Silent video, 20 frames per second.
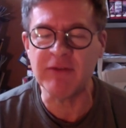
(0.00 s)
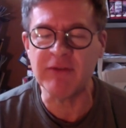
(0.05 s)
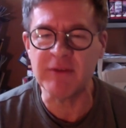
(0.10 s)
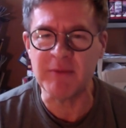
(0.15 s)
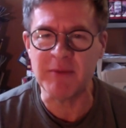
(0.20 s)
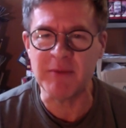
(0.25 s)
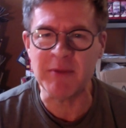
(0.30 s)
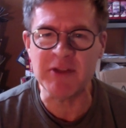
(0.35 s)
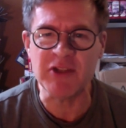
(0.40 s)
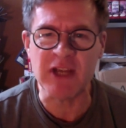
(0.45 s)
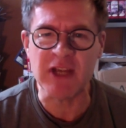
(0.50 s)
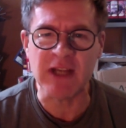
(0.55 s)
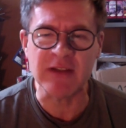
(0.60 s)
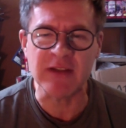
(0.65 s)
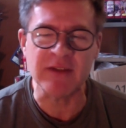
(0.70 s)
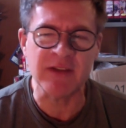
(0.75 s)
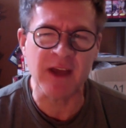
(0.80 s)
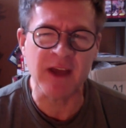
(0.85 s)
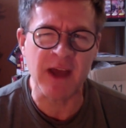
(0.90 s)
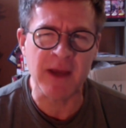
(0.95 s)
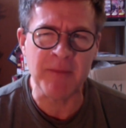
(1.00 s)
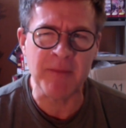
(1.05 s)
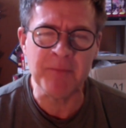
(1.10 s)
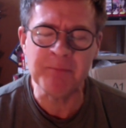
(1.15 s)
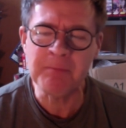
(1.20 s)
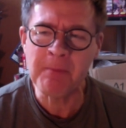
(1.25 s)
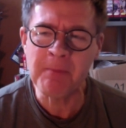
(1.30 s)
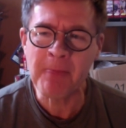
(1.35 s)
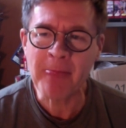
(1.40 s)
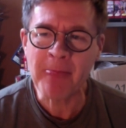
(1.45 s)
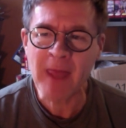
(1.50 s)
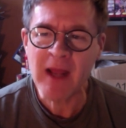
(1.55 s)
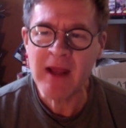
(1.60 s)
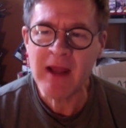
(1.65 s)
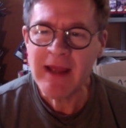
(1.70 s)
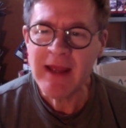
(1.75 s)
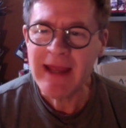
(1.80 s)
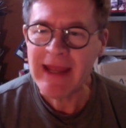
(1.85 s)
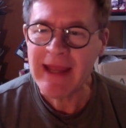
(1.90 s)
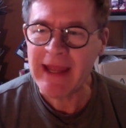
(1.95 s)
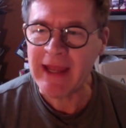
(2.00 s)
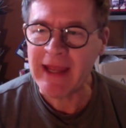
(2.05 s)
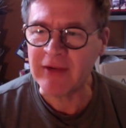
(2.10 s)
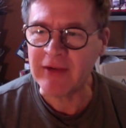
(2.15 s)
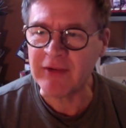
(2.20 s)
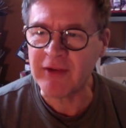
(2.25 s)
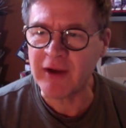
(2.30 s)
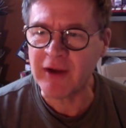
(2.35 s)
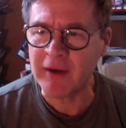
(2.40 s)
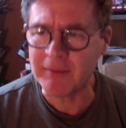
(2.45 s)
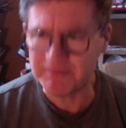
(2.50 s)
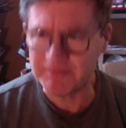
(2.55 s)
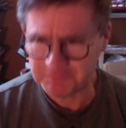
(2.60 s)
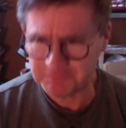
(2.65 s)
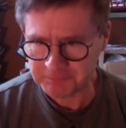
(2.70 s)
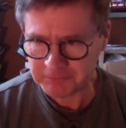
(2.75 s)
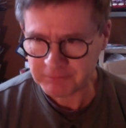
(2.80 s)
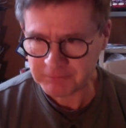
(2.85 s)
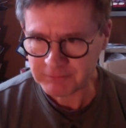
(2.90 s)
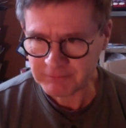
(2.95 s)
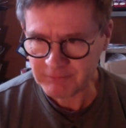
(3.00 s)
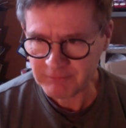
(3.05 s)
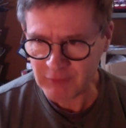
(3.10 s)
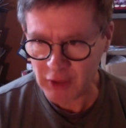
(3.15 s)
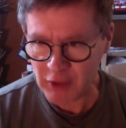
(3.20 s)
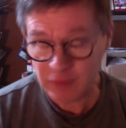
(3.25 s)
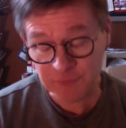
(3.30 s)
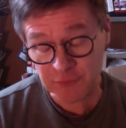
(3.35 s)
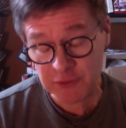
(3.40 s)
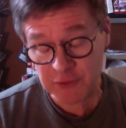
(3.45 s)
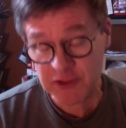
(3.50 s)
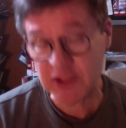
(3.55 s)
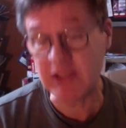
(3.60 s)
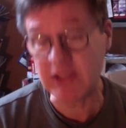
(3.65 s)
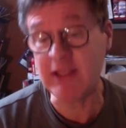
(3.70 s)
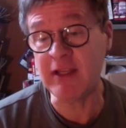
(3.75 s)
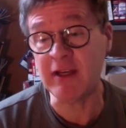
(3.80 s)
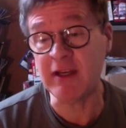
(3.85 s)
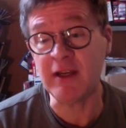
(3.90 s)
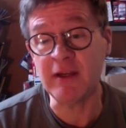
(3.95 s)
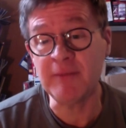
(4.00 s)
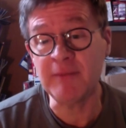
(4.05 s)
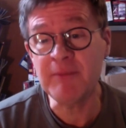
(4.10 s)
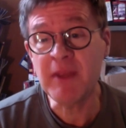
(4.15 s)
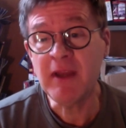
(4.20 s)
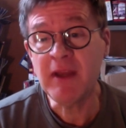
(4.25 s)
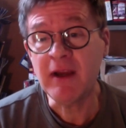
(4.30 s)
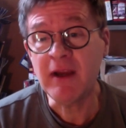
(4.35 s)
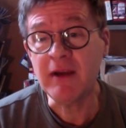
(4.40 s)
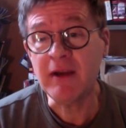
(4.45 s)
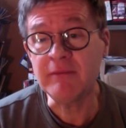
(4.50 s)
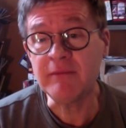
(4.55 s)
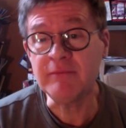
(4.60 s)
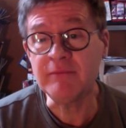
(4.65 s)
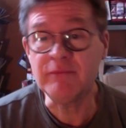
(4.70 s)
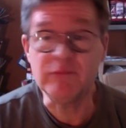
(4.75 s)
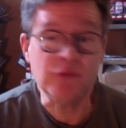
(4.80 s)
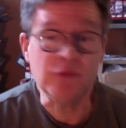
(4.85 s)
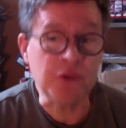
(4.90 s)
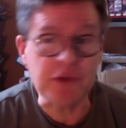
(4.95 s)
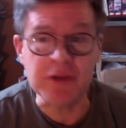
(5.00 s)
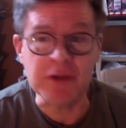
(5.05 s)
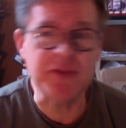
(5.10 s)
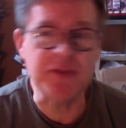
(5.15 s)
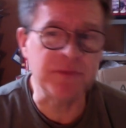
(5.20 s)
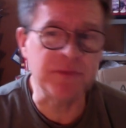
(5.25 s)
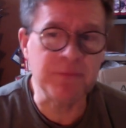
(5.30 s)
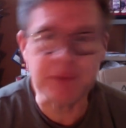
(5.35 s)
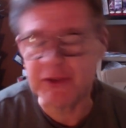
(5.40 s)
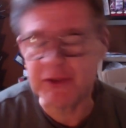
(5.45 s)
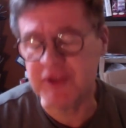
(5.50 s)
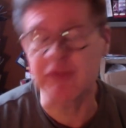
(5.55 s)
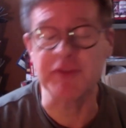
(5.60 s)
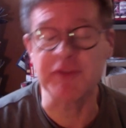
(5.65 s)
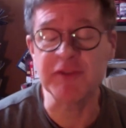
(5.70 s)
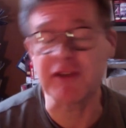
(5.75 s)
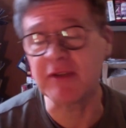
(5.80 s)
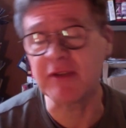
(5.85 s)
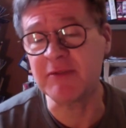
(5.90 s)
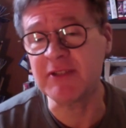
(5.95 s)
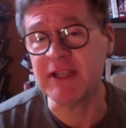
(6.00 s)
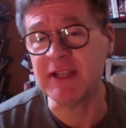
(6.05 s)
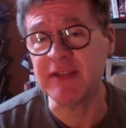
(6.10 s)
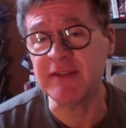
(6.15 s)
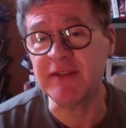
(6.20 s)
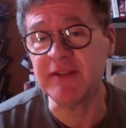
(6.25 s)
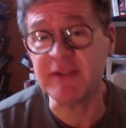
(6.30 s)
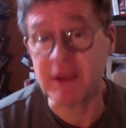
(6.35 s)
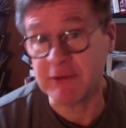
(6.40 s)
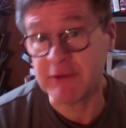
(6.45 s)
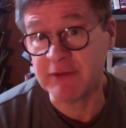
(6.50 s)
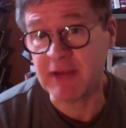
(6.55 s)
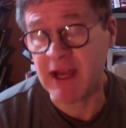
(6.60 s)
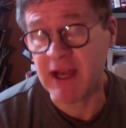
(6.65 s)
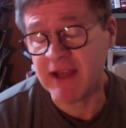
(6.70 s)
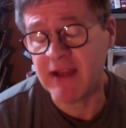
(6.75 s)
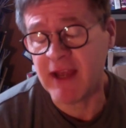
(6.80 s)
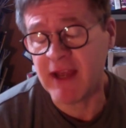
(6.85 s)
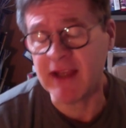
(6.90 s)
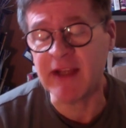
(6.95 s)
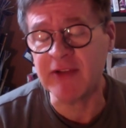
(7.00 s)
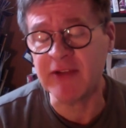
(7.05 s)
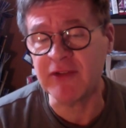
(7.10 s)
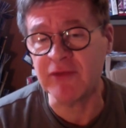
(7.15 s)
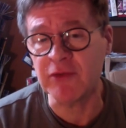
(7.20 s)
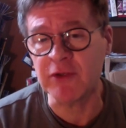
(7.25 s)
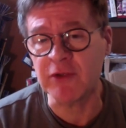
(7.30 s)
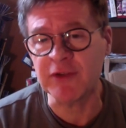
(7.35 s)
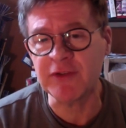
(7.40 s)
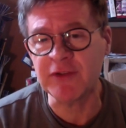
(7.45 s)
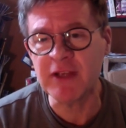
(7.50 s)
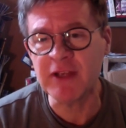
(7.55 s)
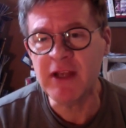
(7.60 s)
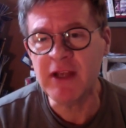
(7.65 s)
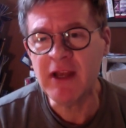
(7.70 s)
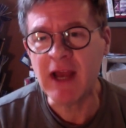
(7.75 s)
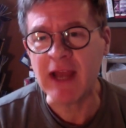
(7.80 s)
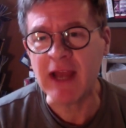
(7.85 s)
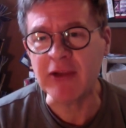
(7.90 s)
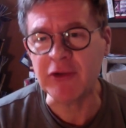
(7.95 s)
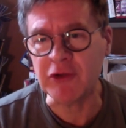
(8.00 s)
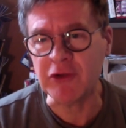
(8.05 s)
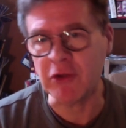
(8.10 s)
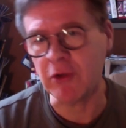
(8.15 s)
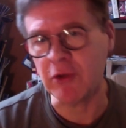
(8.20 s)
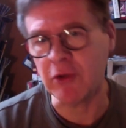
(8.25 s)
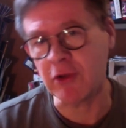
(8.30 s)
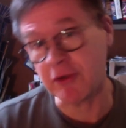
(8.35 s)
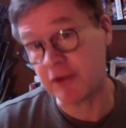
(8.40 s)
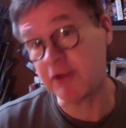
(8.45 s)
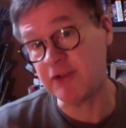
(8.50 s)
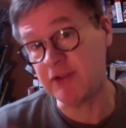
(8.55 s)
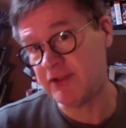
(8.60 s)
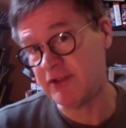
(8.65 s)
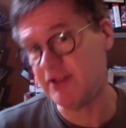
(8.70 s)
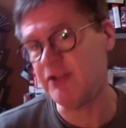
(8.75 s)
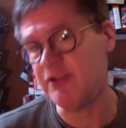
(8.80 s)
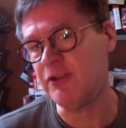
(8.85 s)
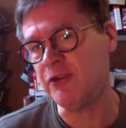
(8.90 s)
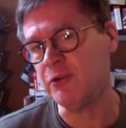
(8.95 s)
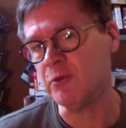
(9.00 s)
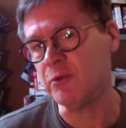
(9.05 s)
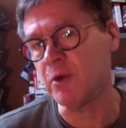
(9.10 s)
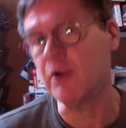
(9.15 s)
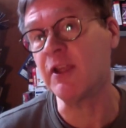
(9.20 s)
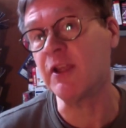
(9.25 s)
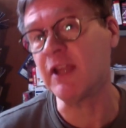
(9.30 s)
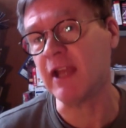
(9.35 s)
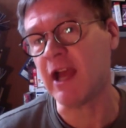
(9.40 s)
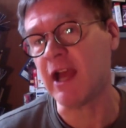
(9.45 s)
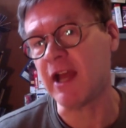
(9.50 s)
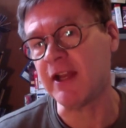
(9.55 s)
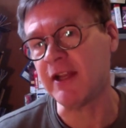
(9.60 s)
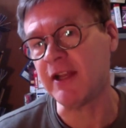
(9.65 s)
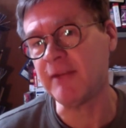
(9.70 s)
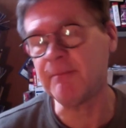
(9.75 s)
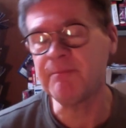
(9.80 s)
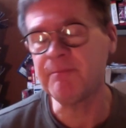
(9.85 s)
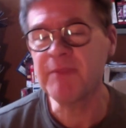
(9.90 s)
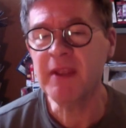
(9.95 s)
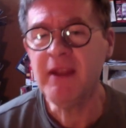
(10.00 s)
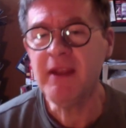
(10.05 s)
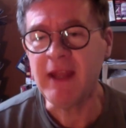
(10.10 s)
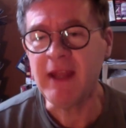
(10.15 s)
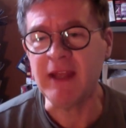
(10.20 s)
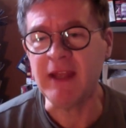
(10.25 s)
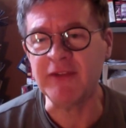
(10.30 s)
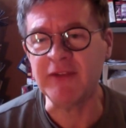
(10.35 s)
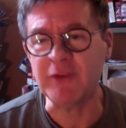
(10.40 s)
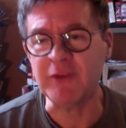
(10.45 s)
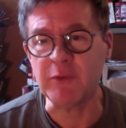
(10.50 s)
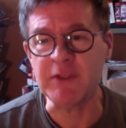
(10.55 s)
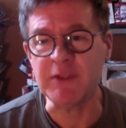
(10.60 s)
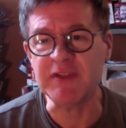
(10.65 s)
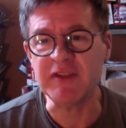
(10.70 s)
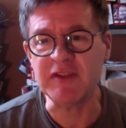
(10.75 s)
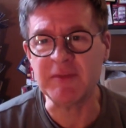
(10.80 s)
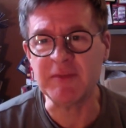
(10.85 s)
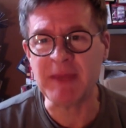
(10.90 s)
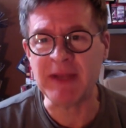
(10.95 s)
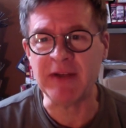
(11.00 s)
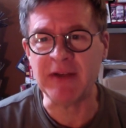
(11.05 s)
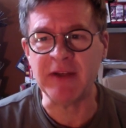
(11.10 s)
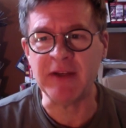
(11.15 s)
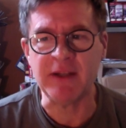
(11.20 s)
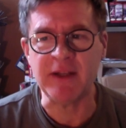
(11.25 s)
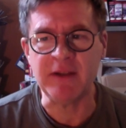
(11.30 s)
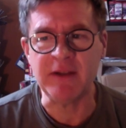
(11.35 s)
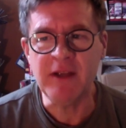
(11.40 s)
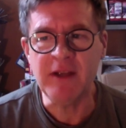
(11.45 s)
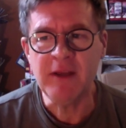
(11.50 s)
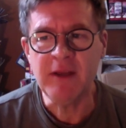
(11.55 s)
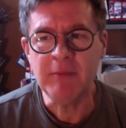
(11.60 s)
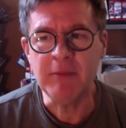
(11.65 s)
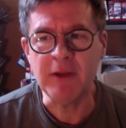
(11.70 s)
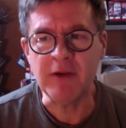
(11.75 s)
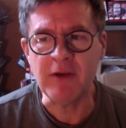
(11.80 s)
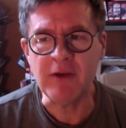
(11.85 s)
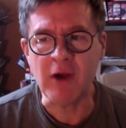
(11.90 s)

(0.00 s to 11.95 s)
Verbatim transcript: from Image at the time. And um, unfortunately, uh, due to personal circumstances, I was I, I got divorced. I could no longer continue working on it, and so we suspended it. But